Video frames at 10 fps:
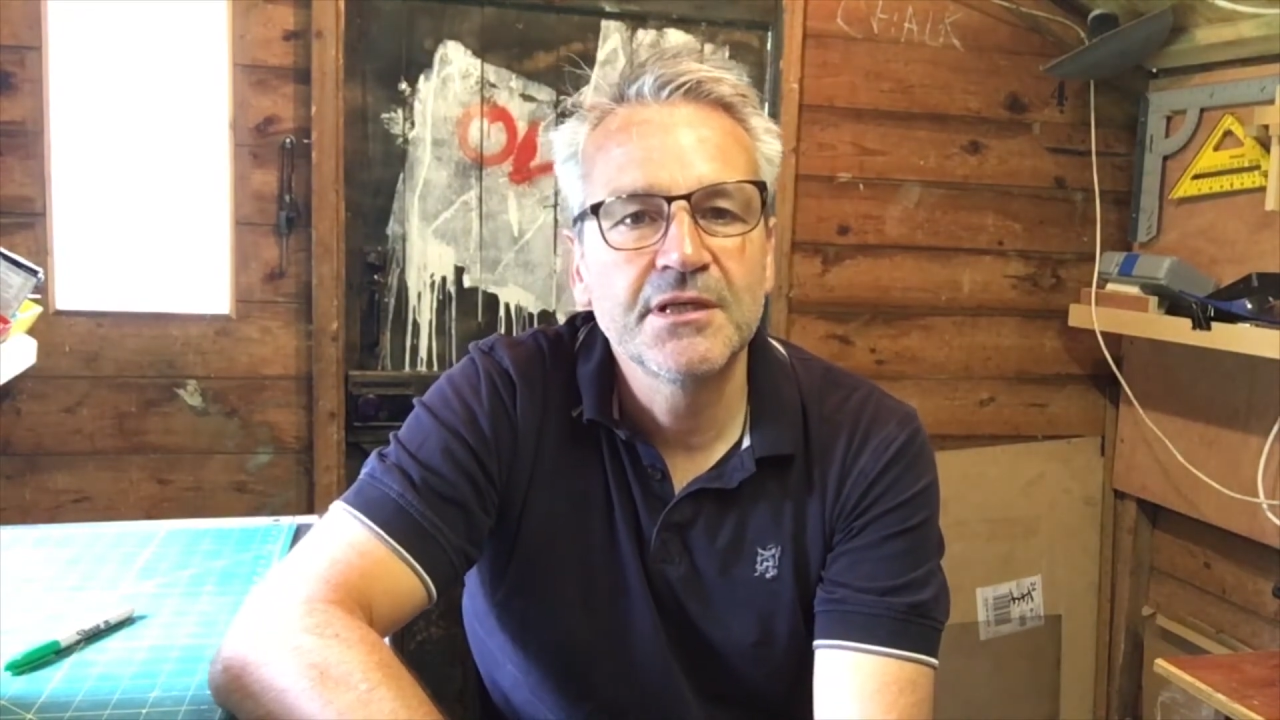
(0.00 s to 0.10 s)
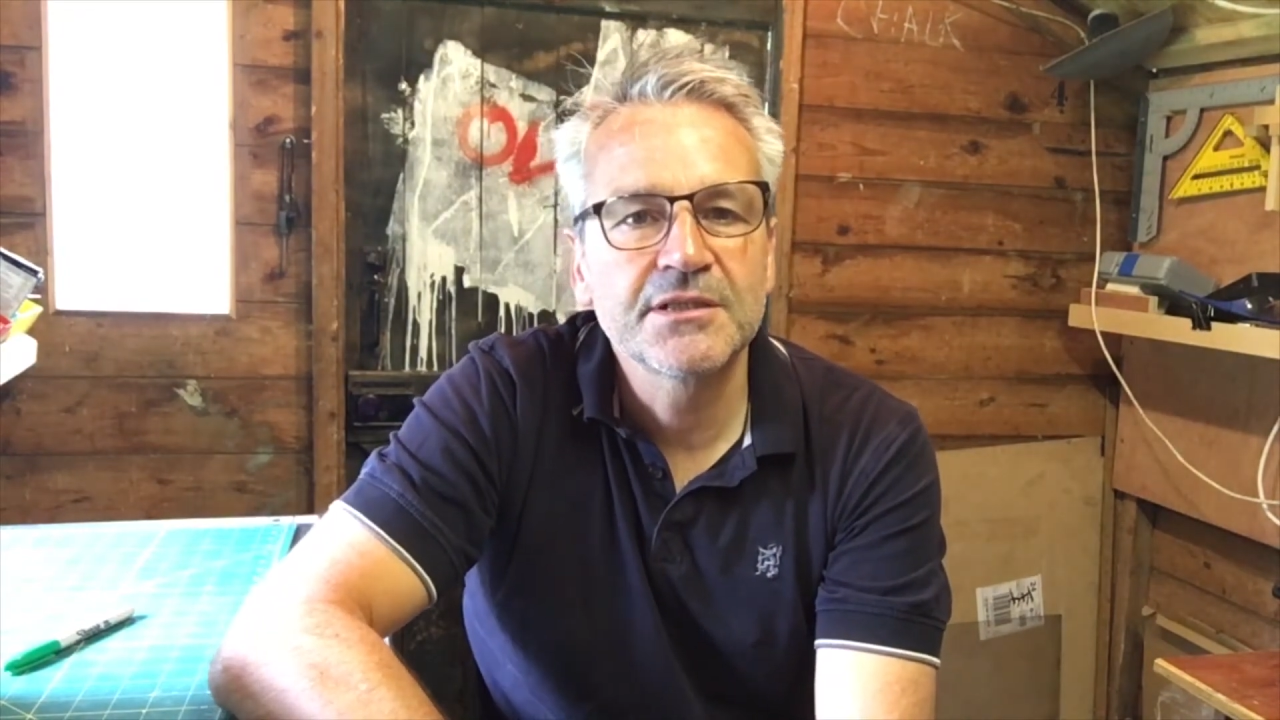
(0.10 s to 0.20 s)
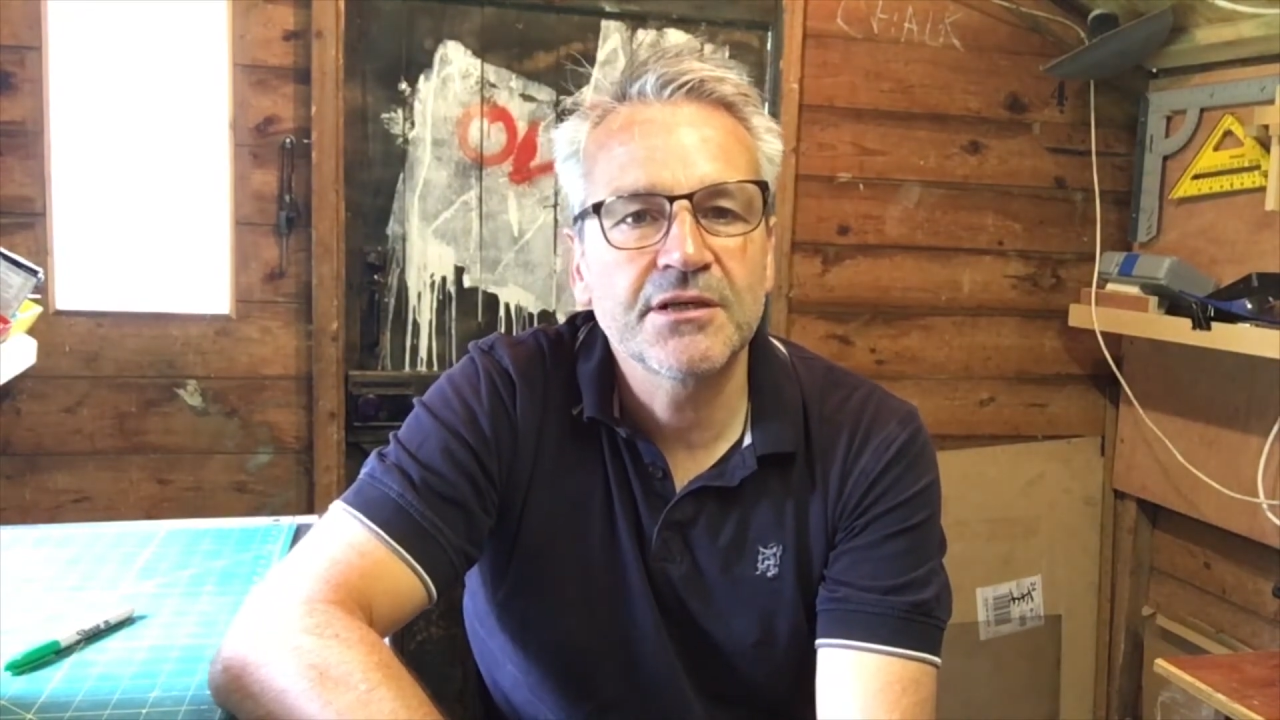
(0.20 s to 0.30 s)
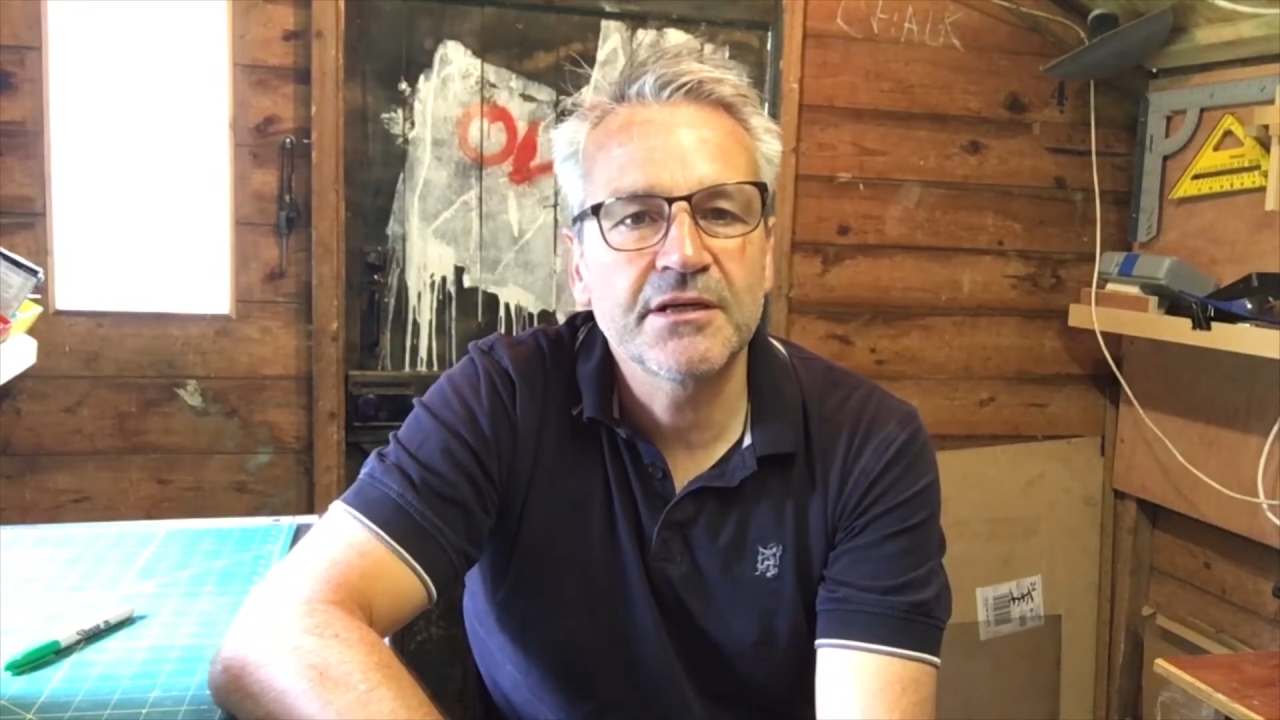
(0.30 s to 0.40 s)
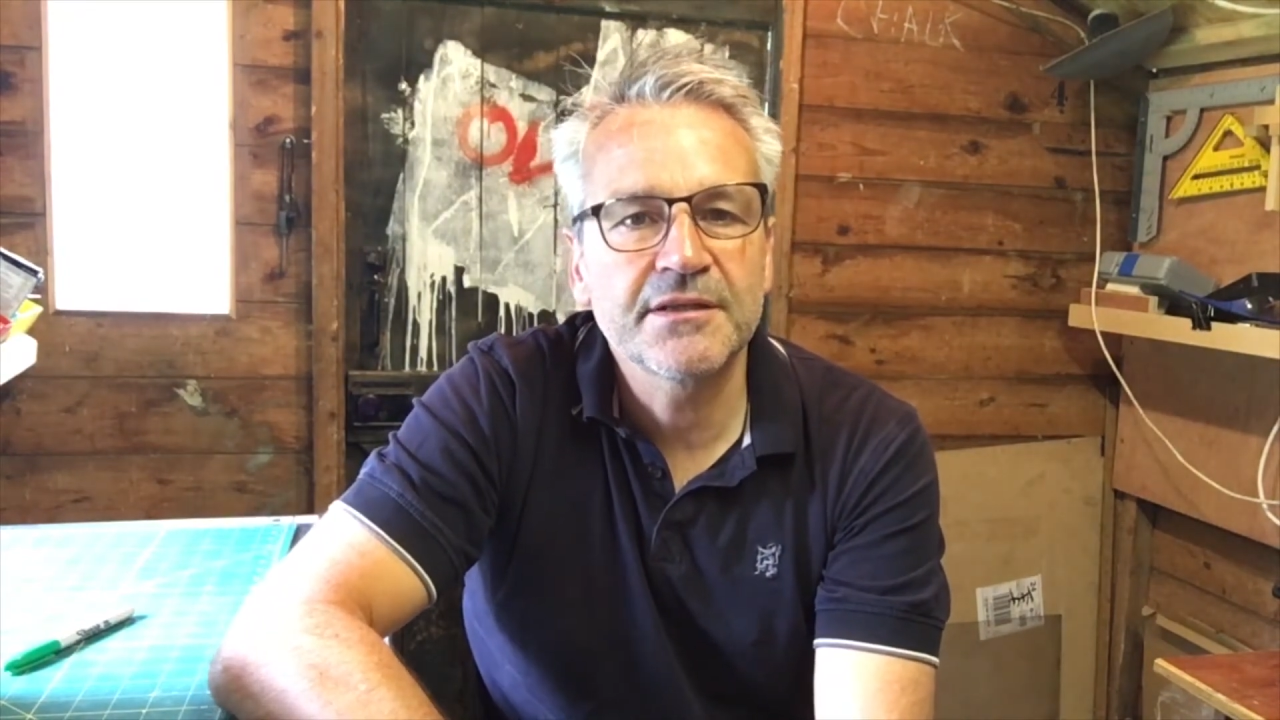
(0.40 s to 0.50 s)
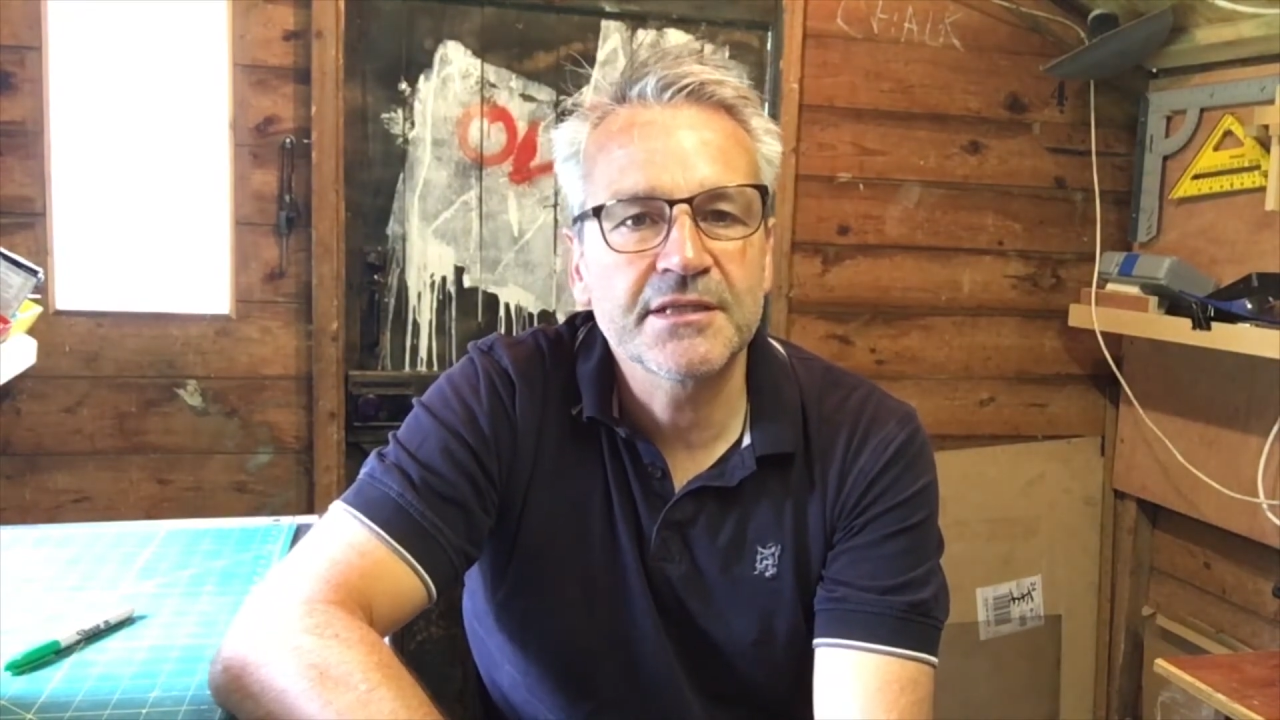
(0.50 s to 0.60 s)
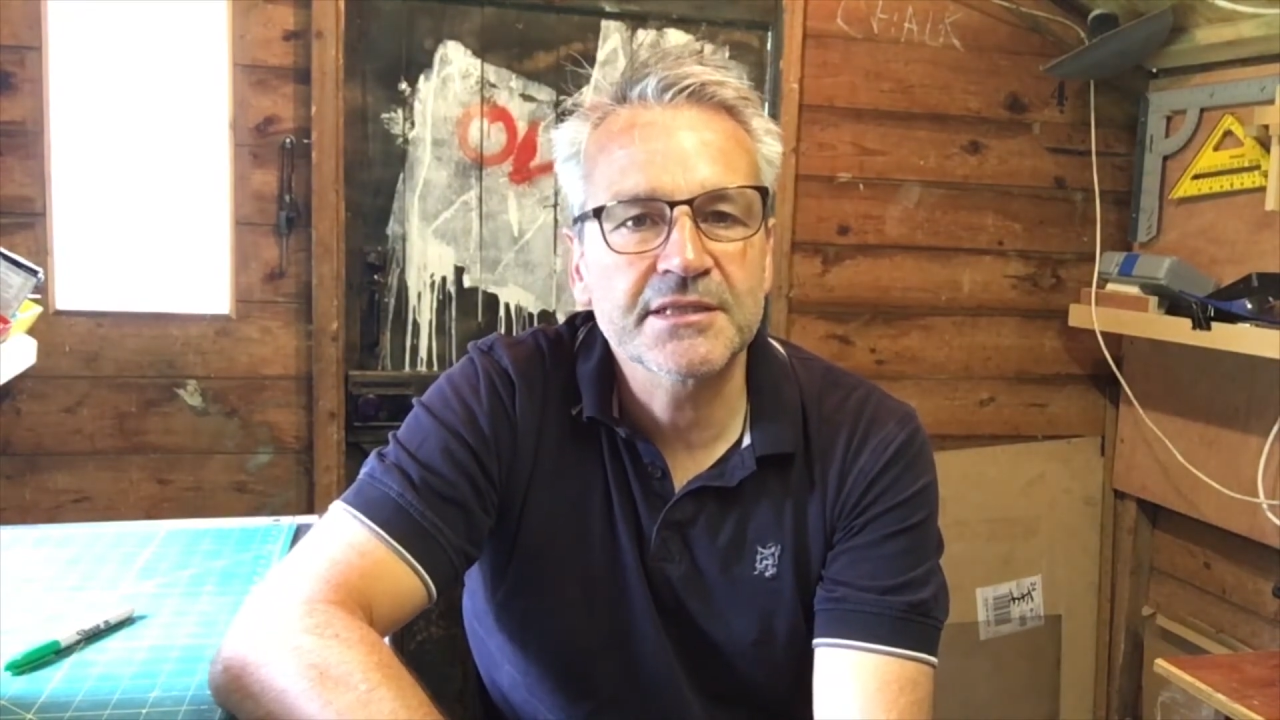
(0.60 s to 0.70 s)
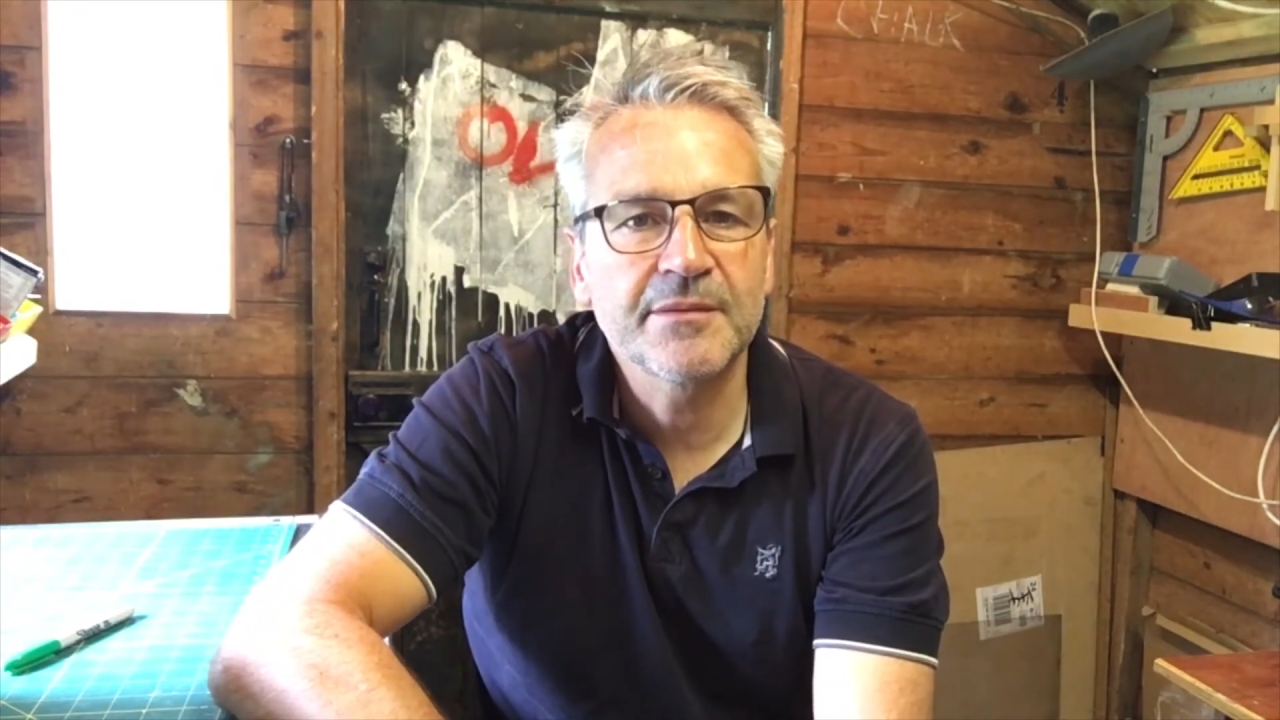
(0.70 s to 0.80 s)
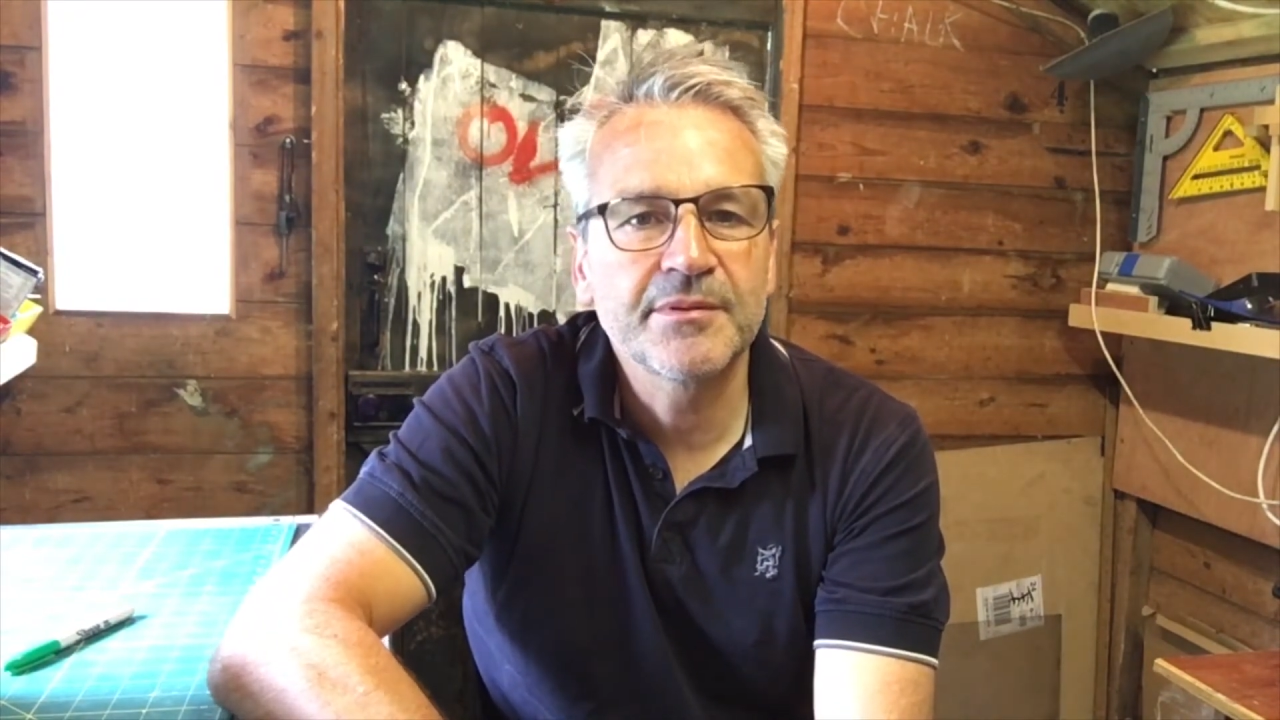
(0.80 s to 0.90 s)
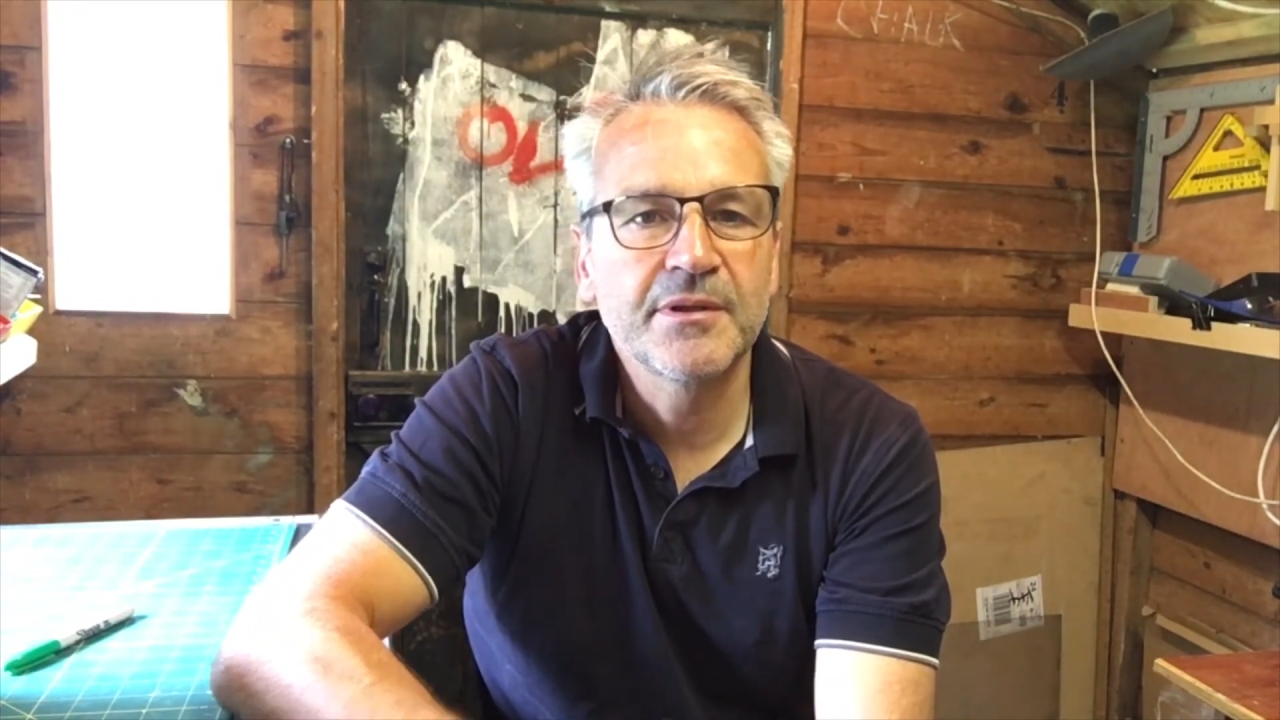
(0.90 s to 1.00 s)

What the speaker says: tidy things up.